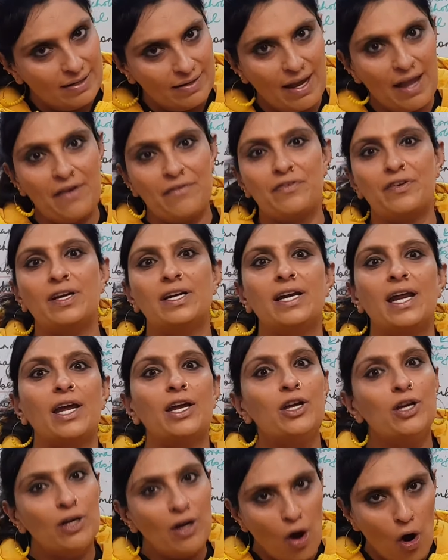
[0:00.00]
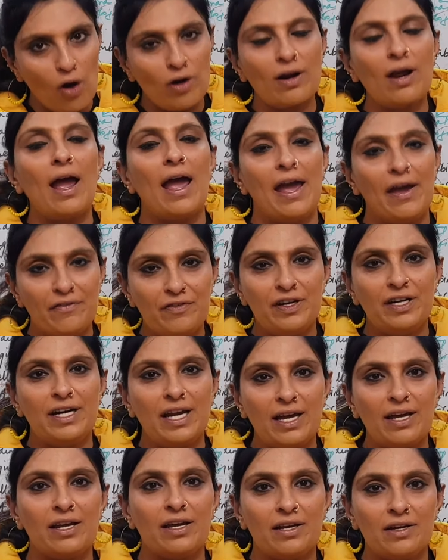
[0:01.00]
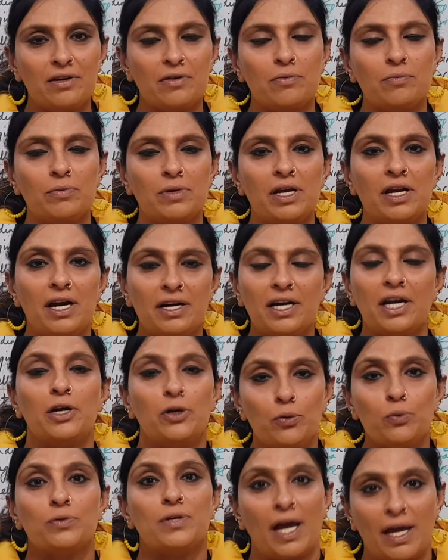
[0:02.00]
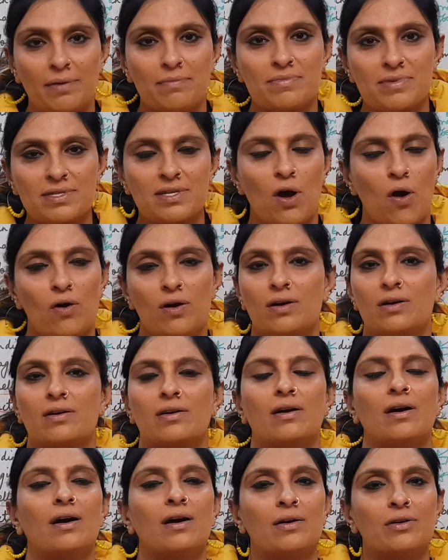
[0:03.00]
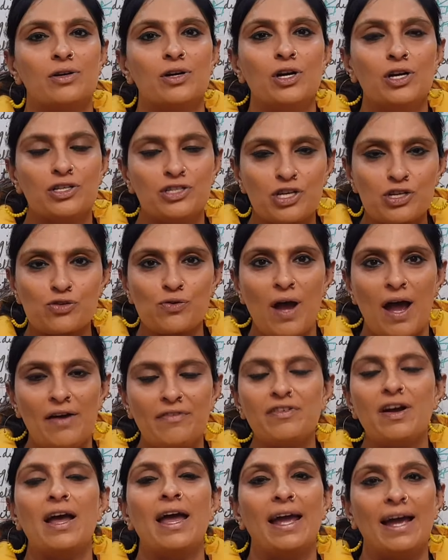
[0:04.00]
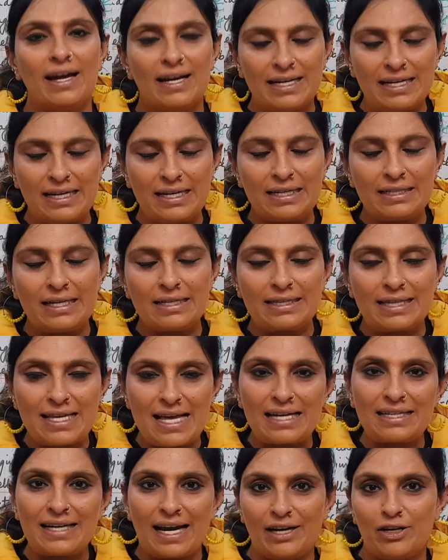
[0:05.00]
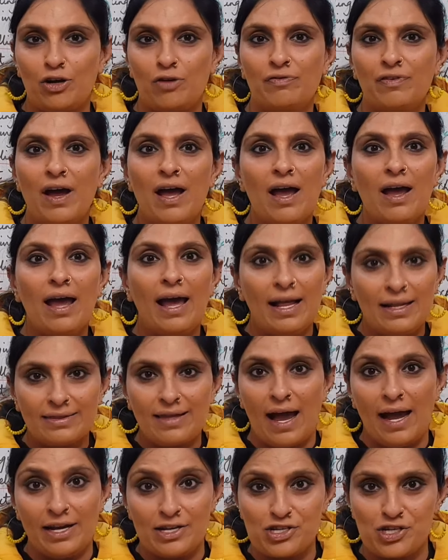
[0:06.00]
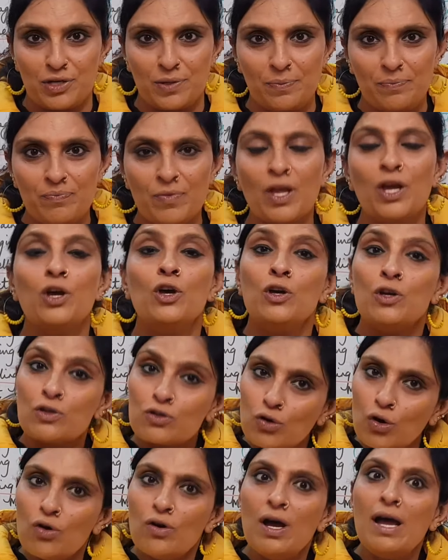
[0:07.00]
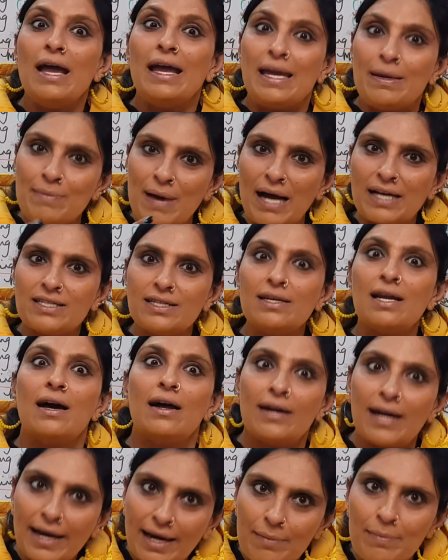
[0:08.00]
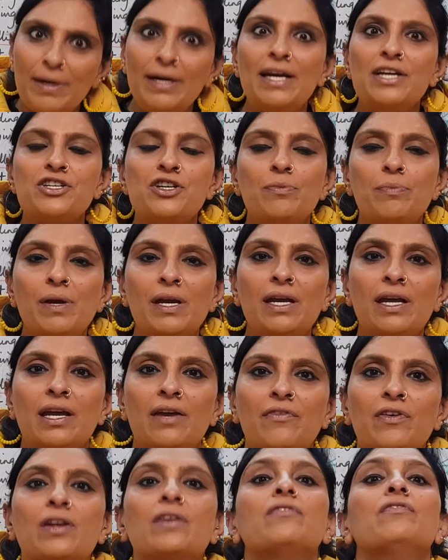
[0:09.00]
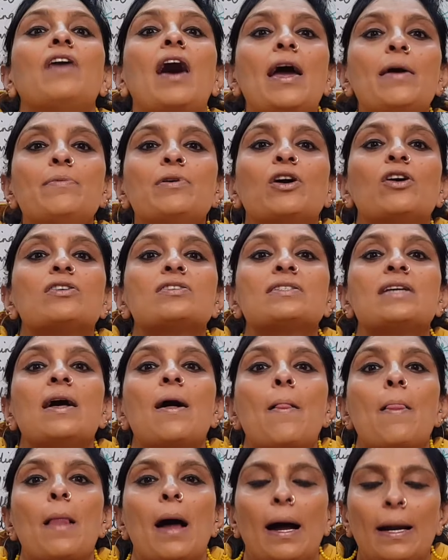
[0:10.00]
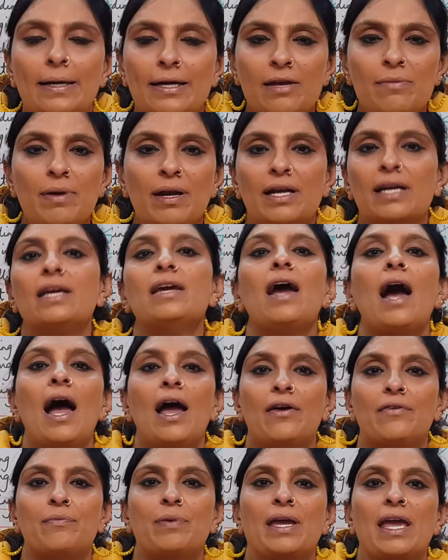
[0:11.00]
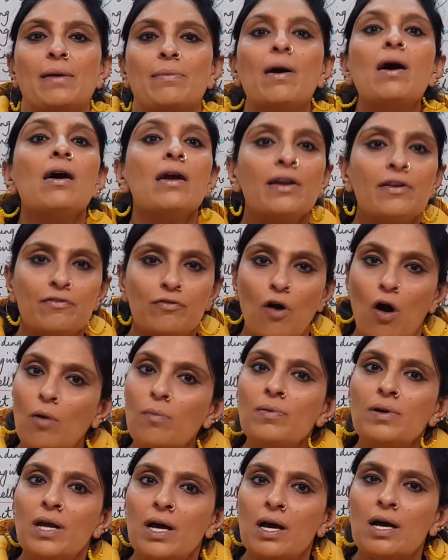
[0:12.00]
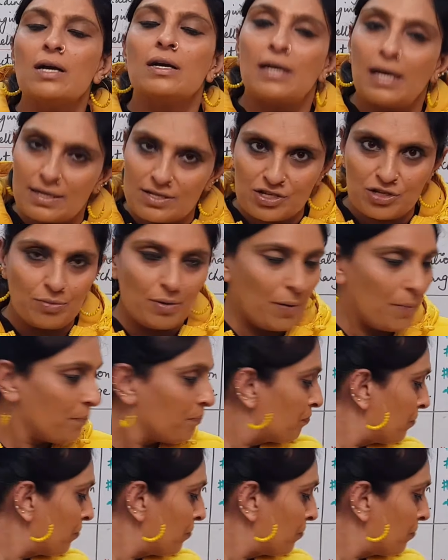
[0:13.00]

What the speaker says: every day, or every day in a day 2 times, or just to have that kind of health hygiene. So imagine a recommendation being given. Why? Because ultimately I became an informed customer.